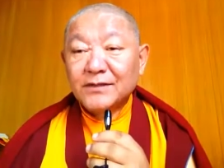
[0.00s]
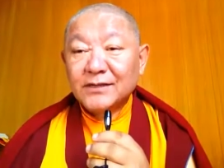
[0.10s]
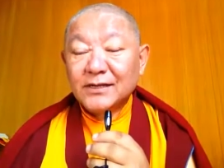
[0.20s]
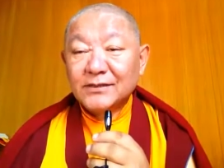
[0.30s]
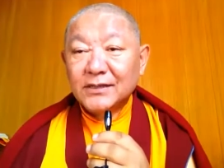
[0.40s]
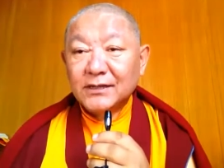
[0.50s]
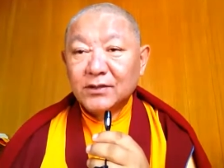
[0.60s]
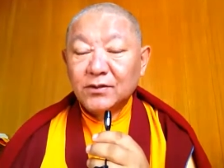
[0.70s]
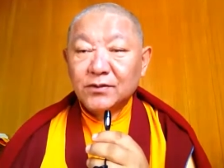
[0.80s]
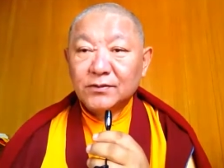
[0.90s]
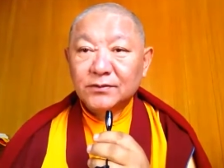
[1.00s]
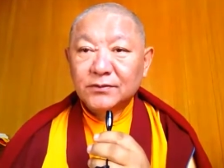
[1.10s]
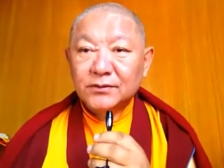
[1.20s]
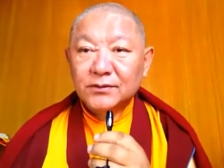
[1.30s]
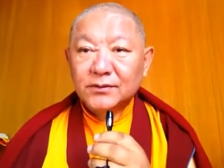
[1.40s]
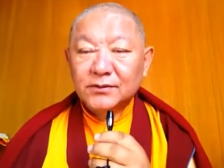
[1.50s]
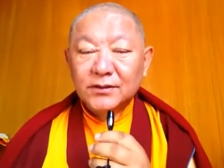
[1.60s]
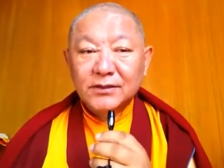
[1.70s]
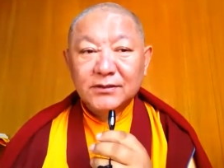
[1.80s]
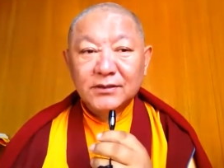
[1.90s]
says that no,
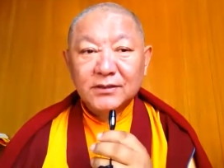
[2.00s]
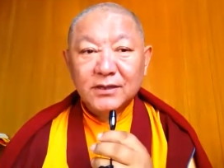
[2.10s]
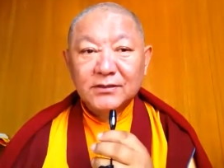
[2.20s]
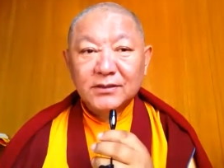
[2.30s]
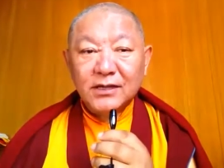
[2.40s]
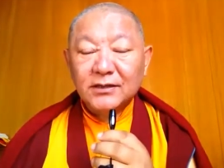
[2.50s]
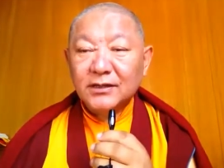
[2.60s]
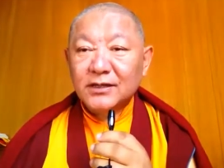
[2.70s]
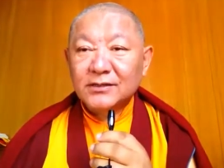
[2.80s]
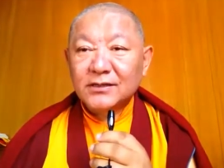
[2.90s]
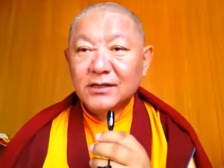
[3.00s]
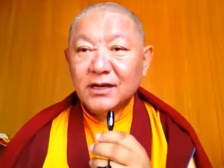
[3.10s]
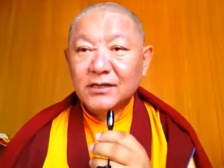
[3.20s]
it's nothing is